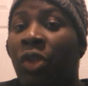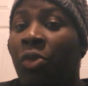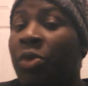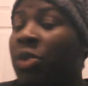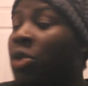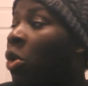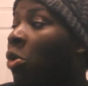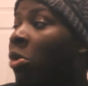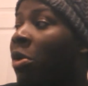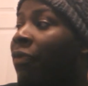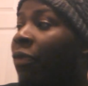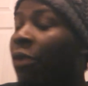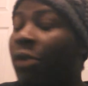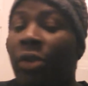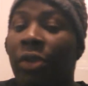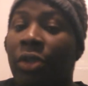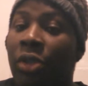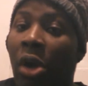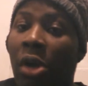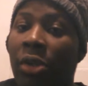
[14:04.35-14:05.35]
There was no one for
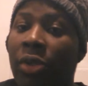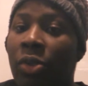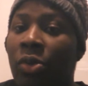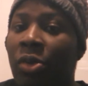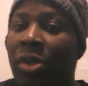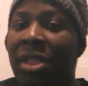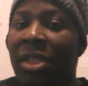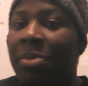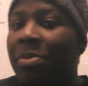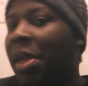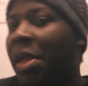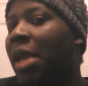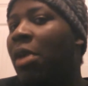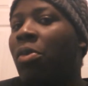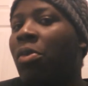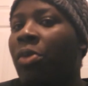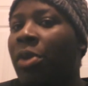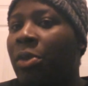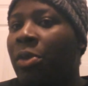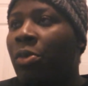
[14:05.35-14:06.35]
her to talk to
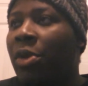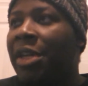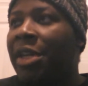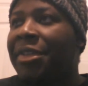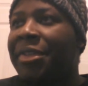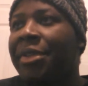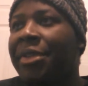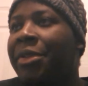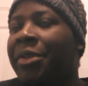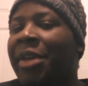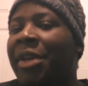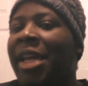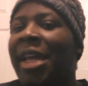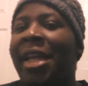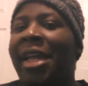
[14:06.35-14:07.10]
explain who he was, so